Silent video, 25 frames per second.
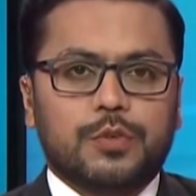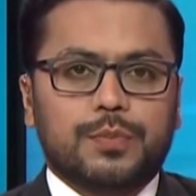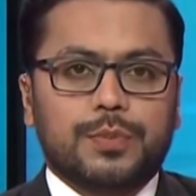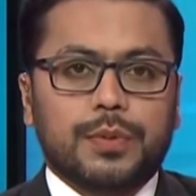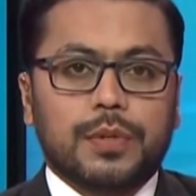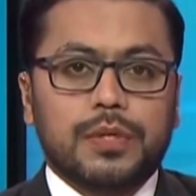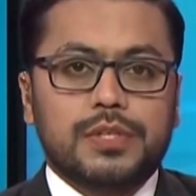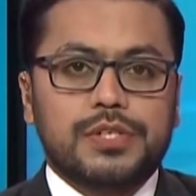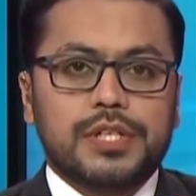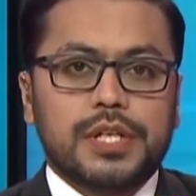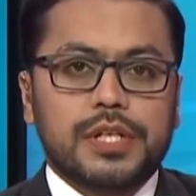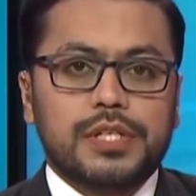
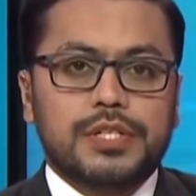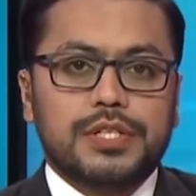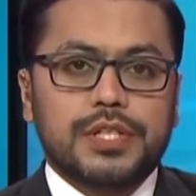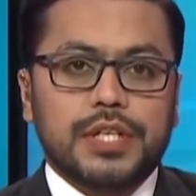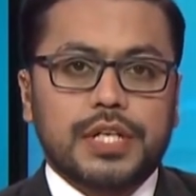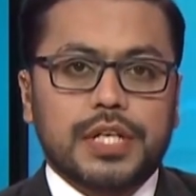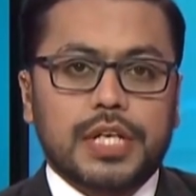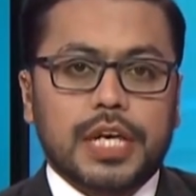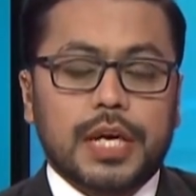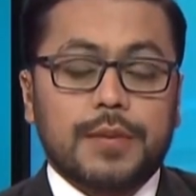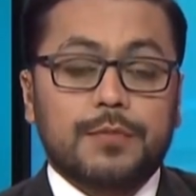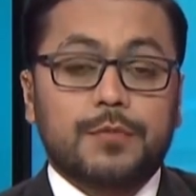football,
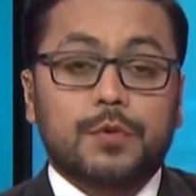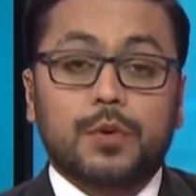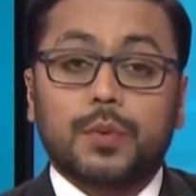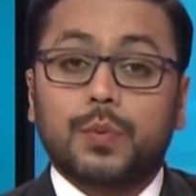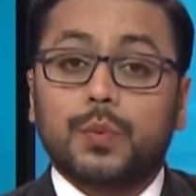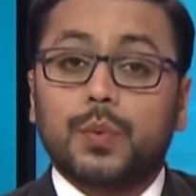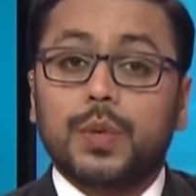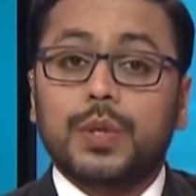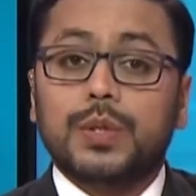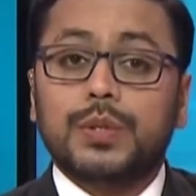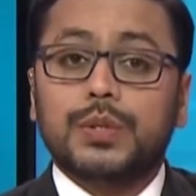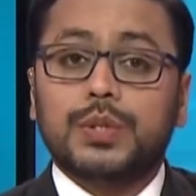Chelsea came
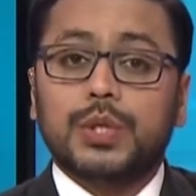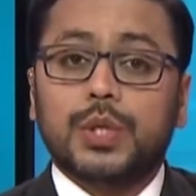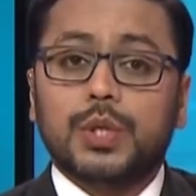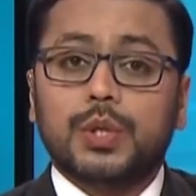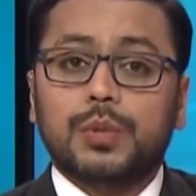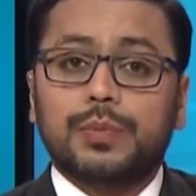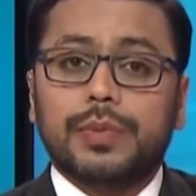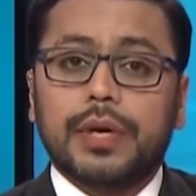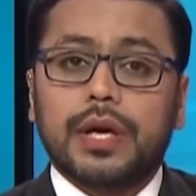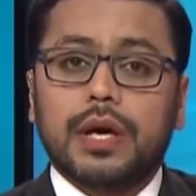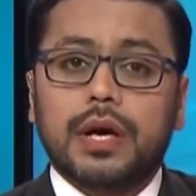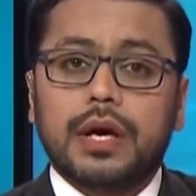from one
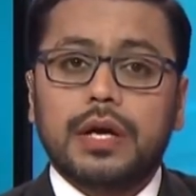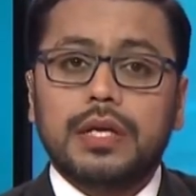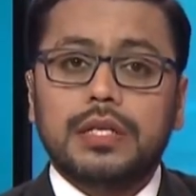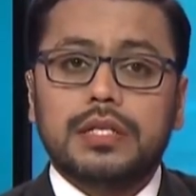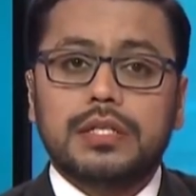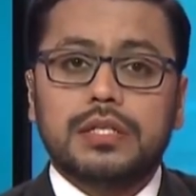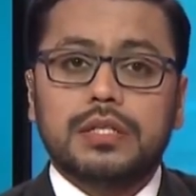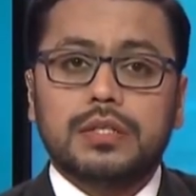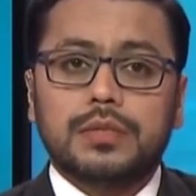goal behind